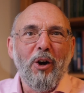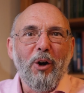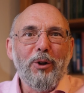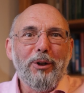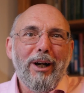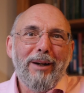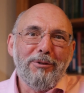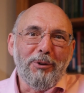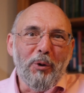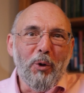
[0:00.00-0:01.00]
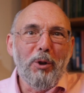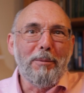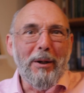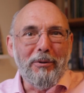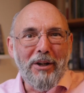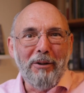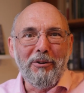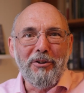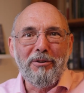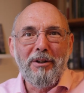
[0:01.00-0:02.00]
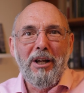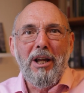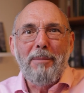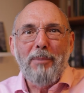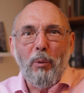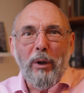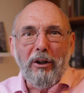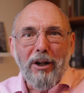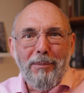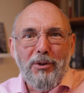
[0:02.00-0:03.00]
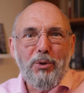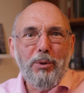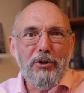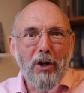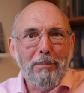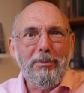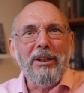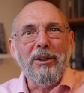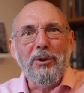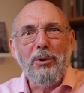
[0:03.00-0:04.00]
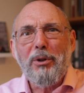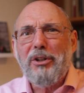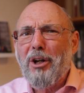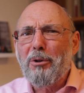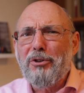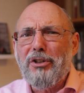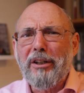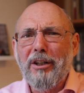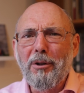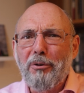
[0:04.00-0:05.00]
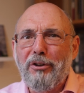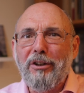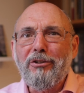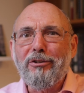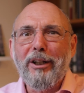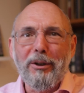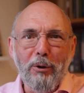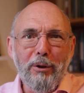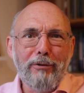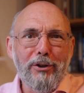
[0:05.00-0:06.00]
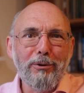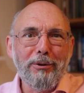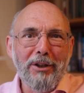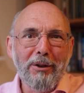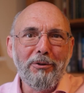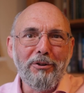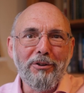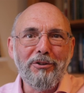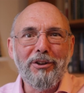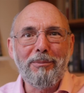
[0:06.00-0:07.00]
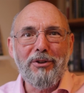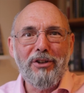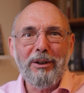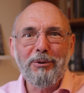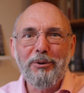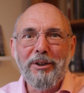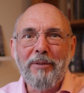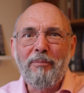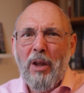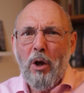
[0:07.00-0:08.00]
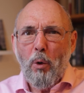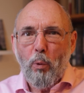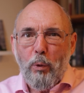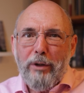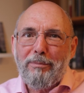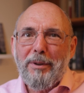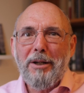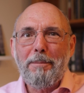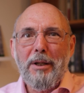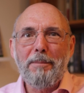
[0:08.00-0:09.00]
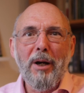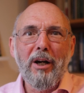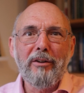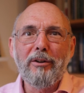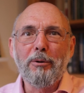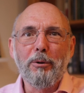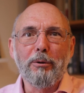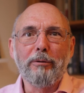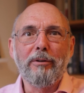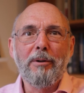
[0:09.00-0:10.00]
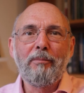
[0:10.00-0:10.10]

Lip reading: Archives are all about knowledge, but when it comes to adopting current knowledge technologies like artificial intelligence and machine learning, we've been a bit behind the curve.